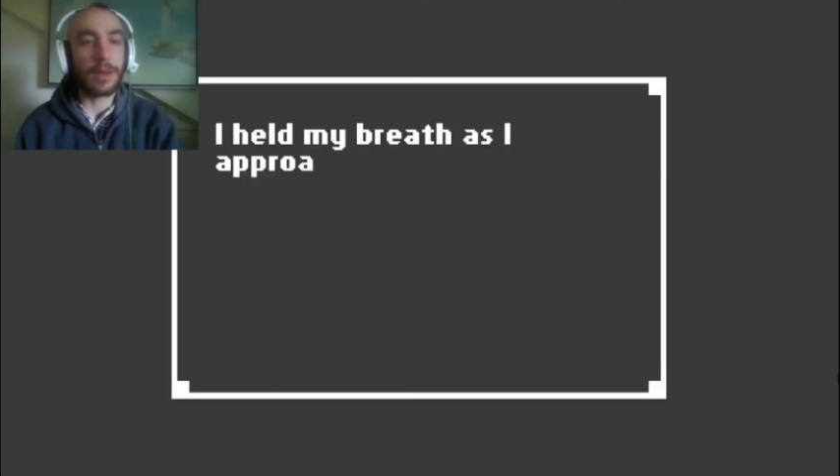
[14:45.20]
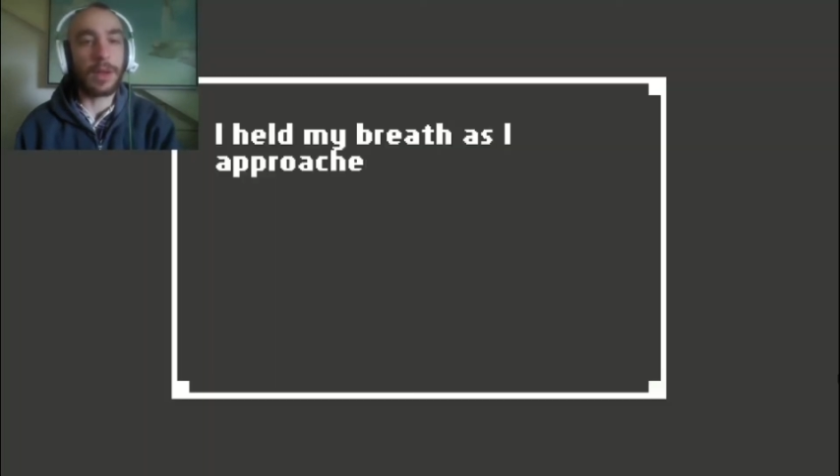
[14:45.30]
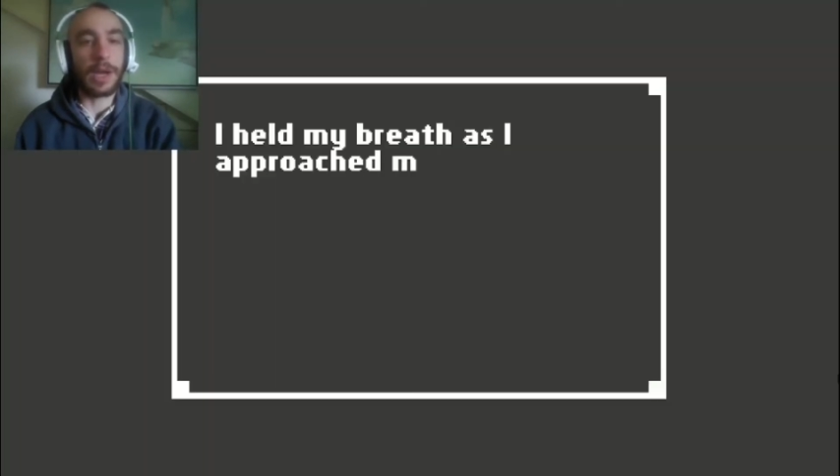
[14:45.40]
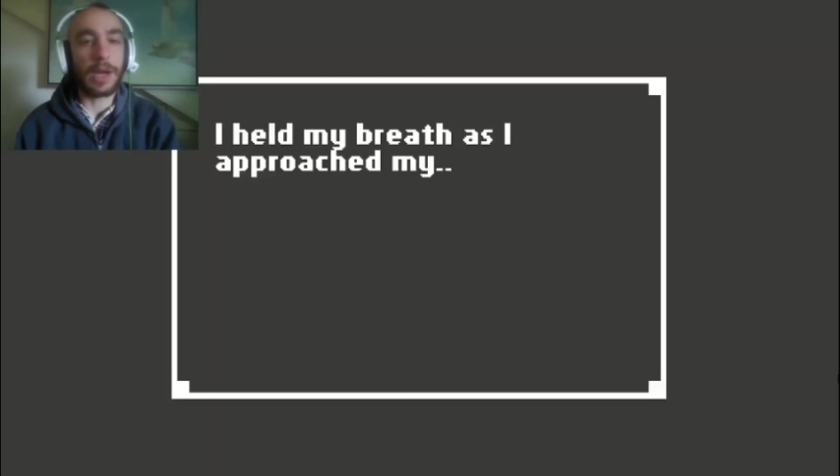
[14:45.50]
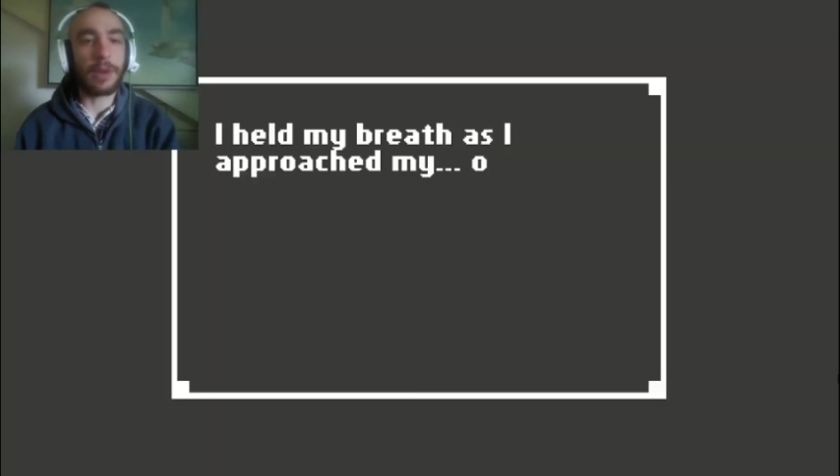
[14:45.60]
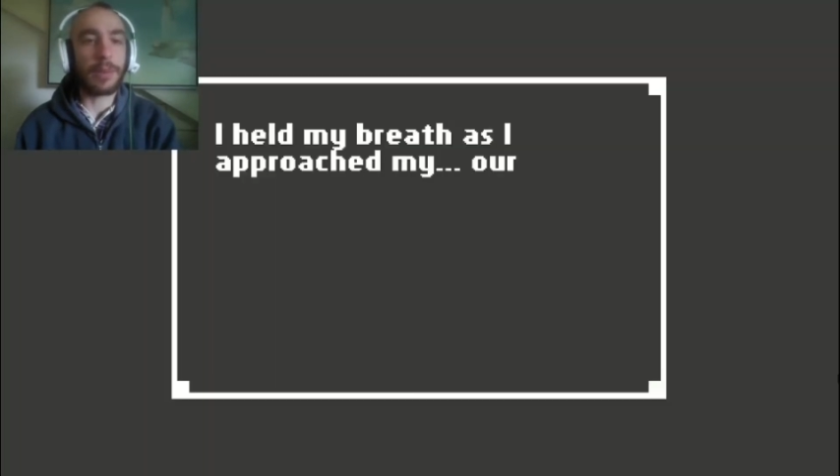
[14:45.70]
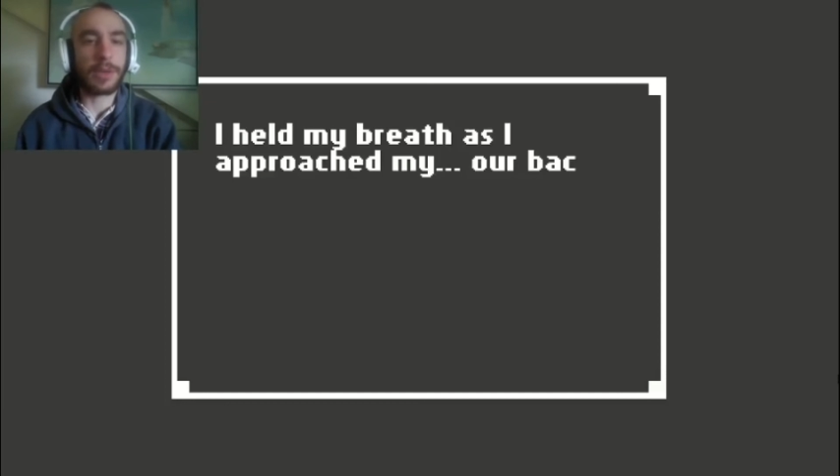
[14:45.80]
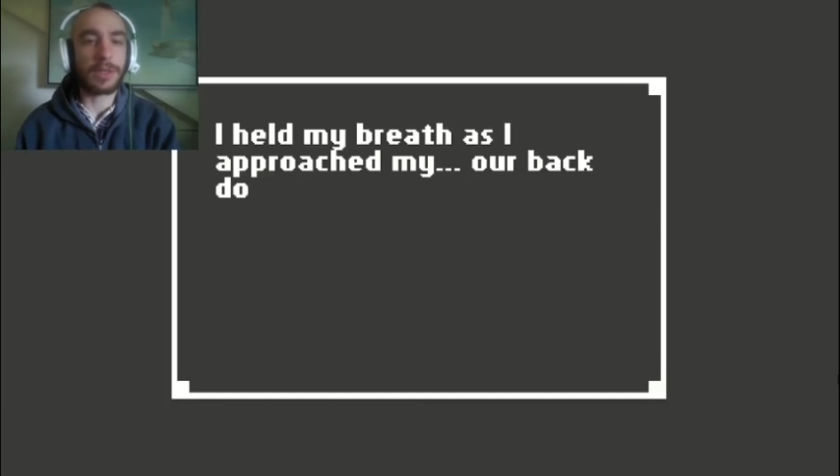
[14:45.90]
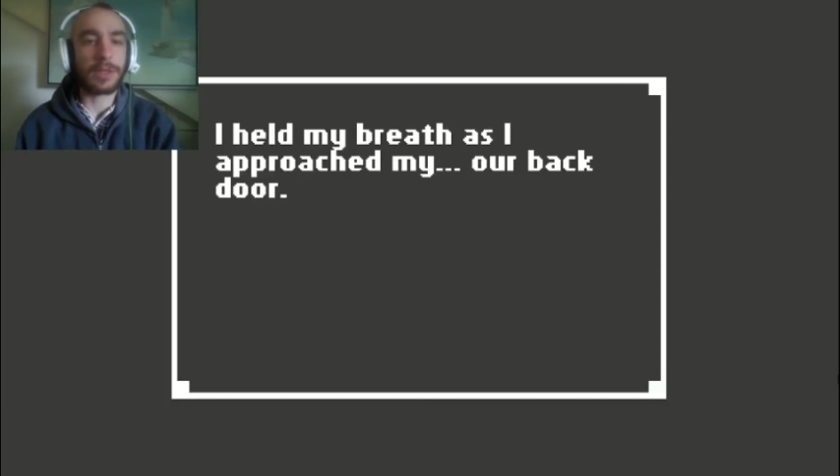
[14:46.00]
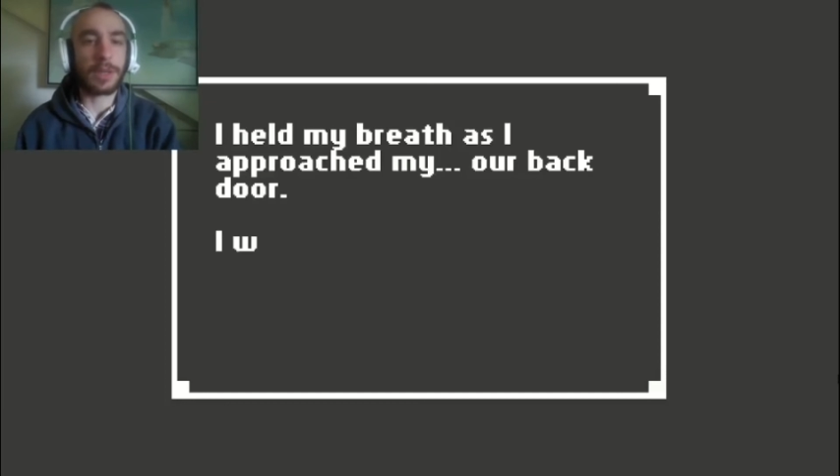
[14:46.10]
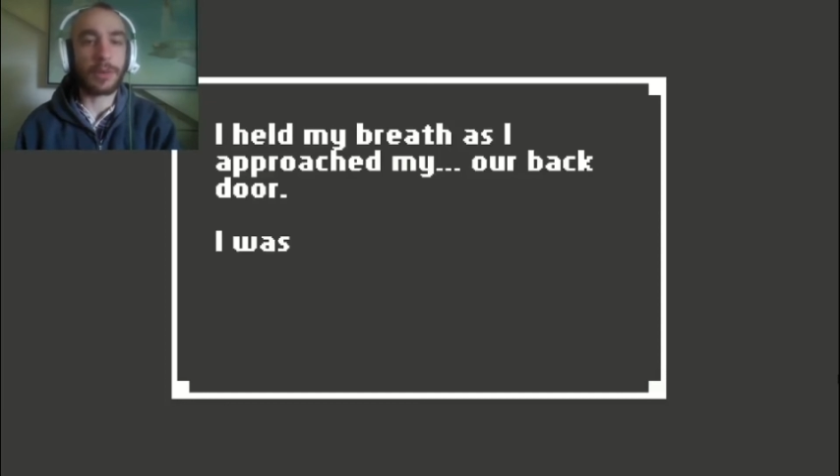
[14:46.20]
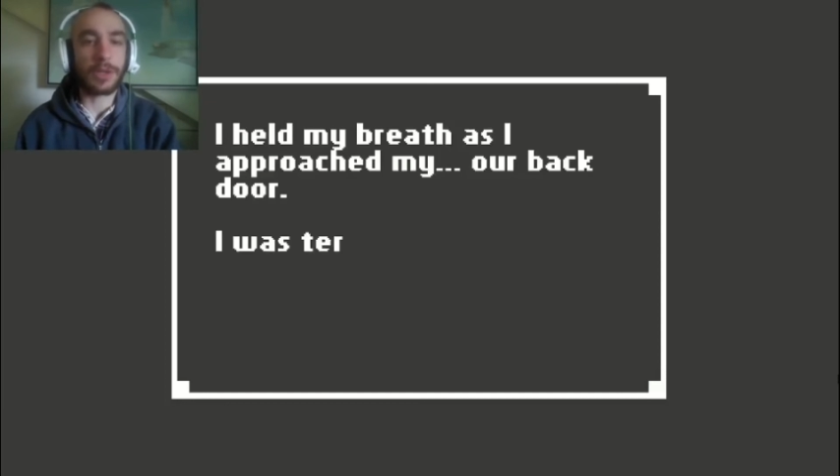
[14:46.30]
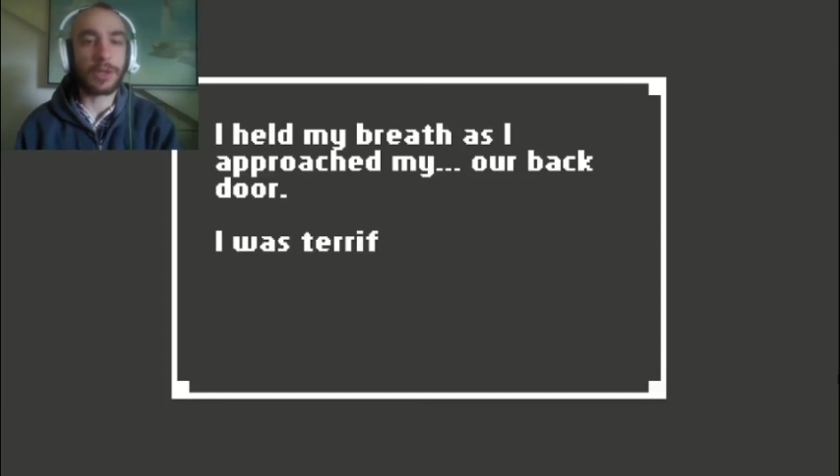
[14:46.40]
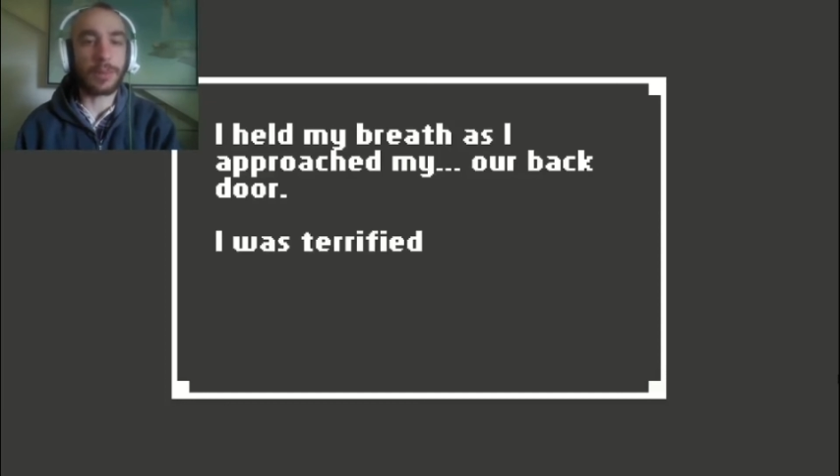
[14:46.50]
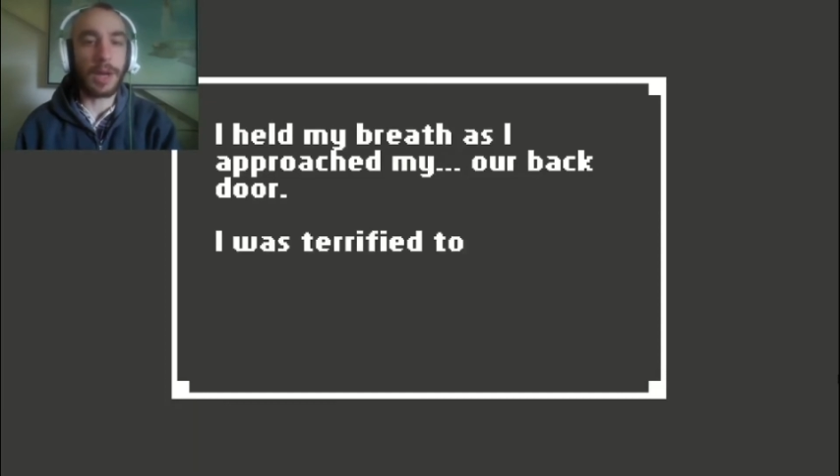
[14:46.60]
I held my breath as I
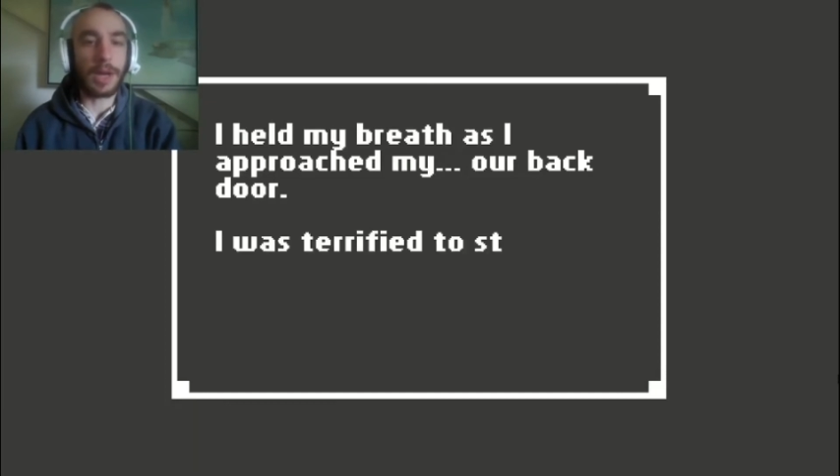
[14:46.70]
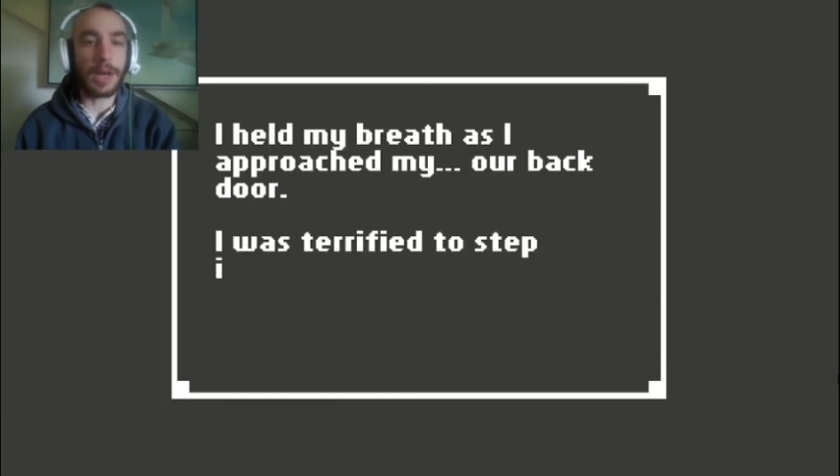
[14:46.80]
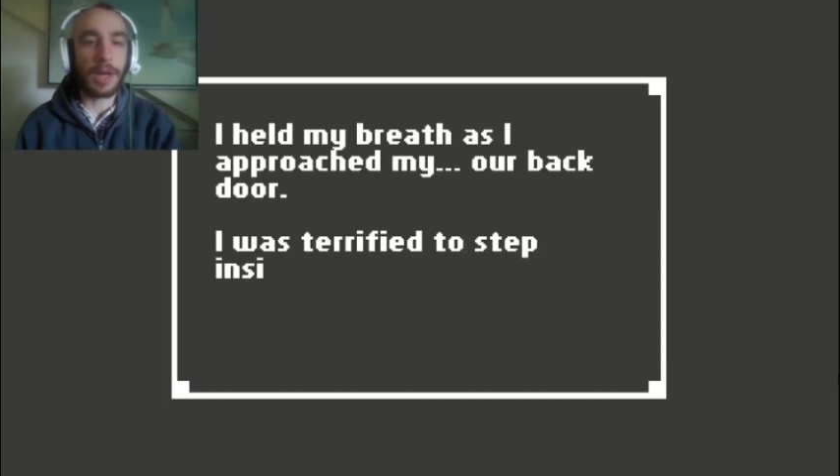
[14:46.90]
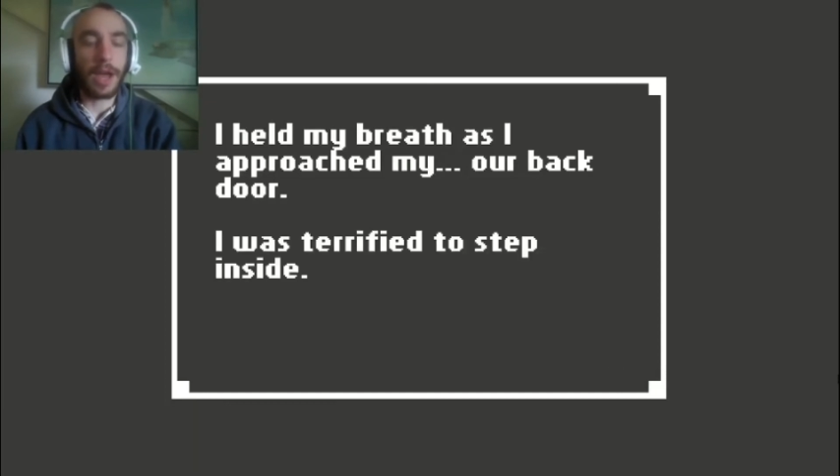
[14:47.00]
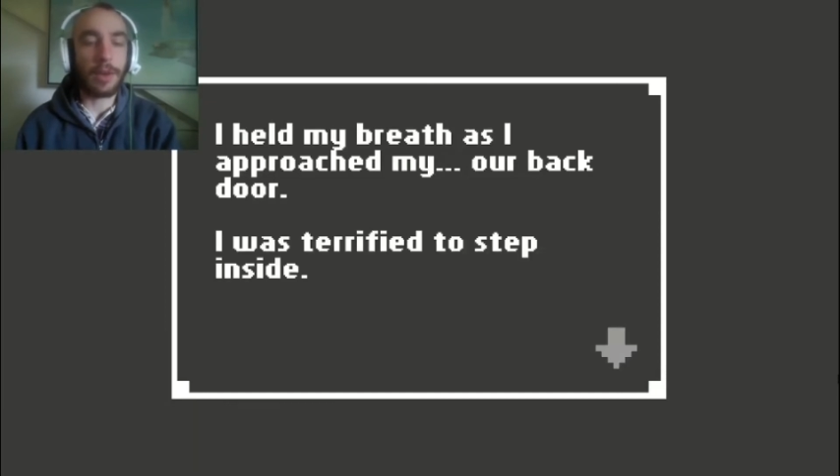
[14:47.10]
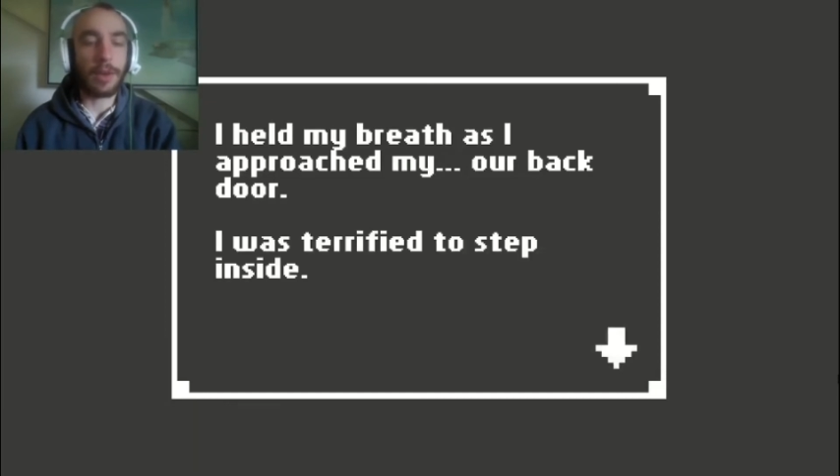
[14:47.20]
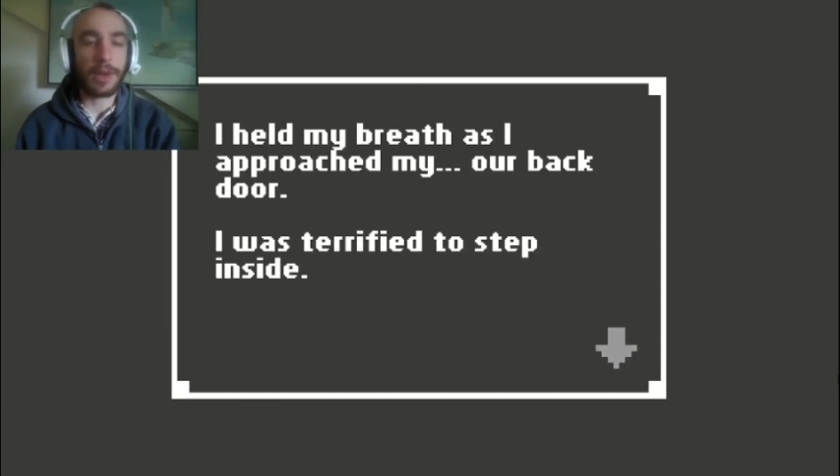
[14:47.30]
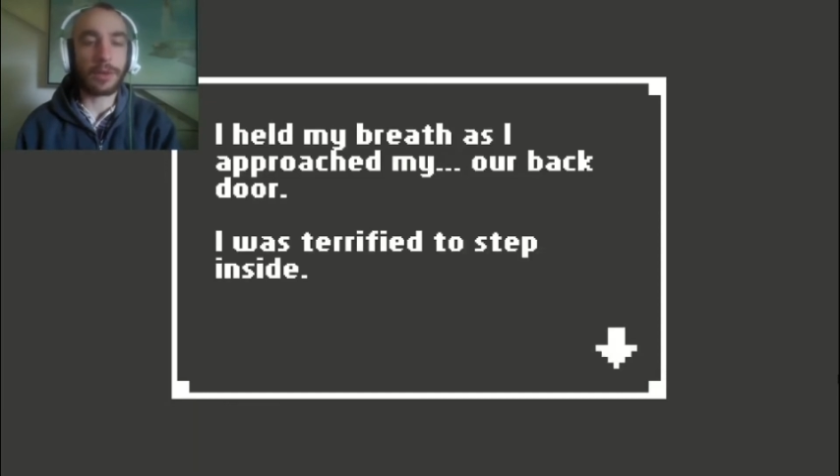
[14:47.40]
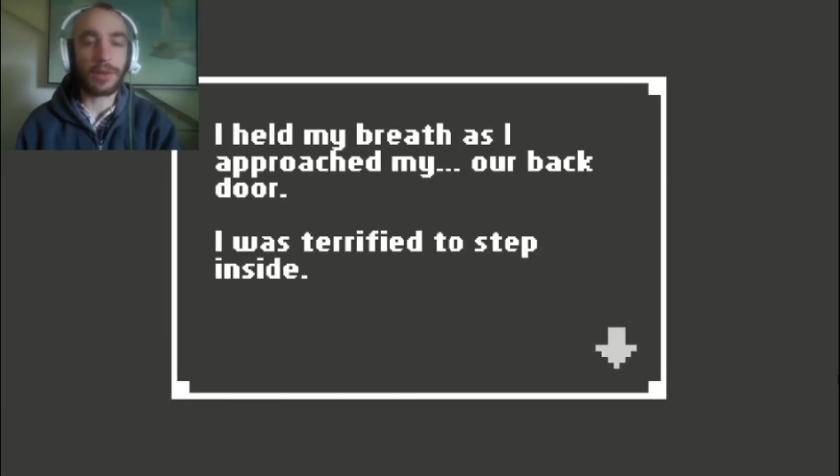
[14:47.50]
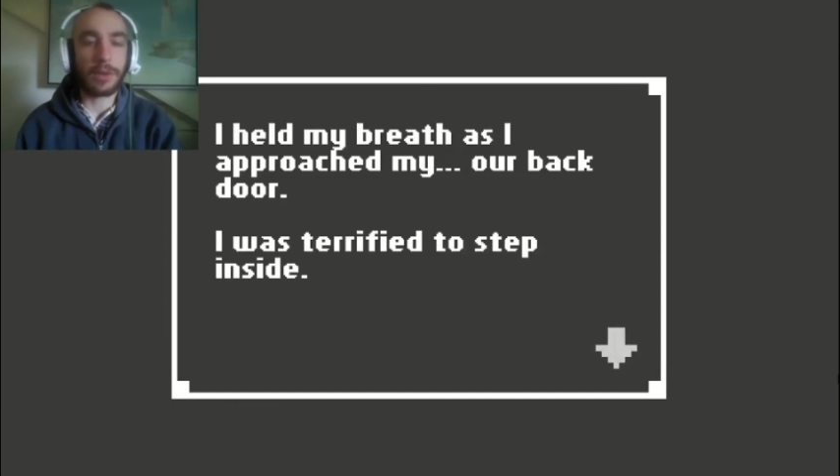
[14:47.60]
approached our back door.